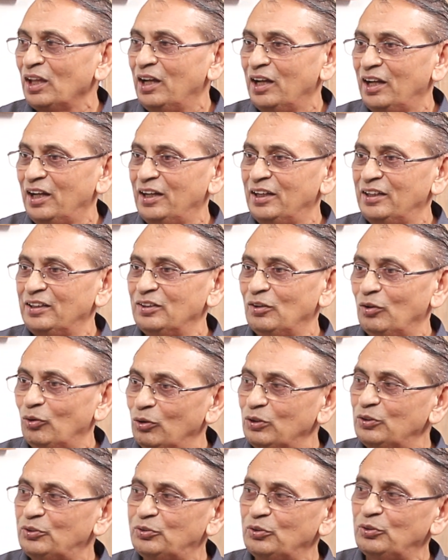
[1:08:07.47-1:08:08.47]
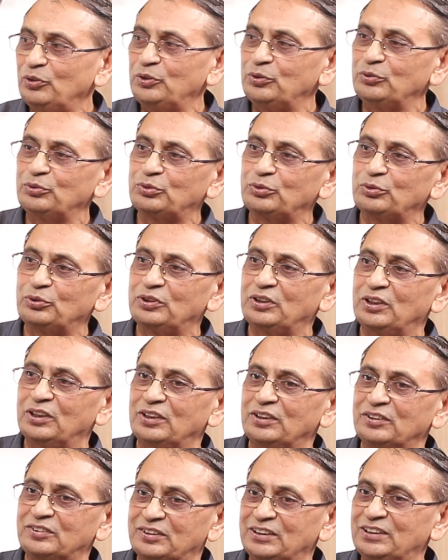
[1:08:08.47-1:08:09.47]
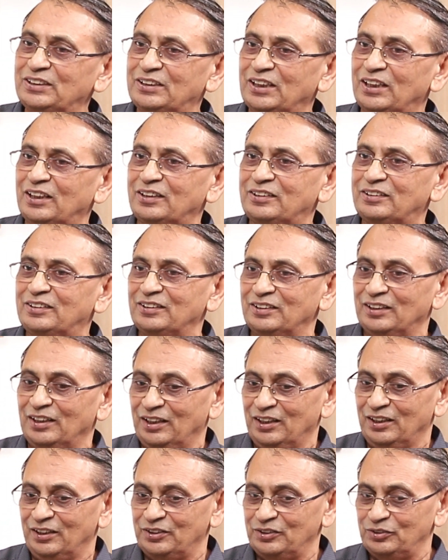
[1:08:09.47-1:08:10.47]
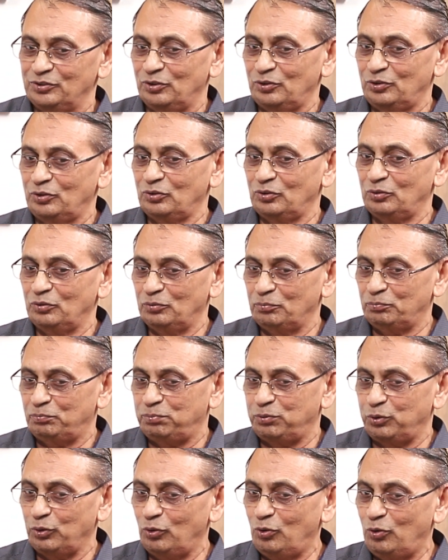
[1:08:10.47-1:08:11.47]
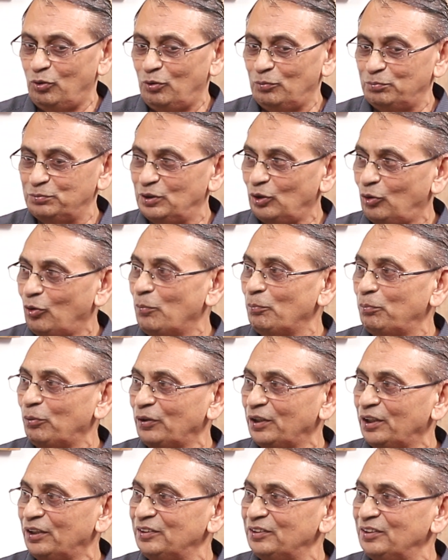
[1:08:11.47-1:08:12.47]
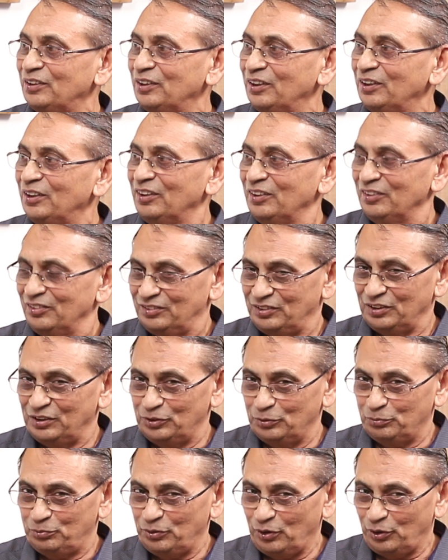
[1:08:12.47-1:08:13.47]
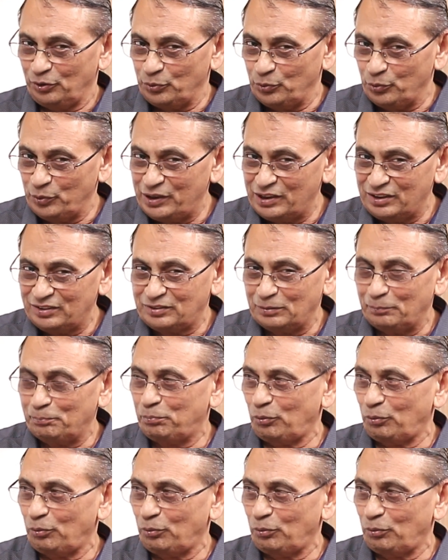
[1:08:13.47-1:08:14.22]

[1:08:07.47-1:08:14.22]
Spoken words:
And also you should see that your flow of the component. See, if you are doing some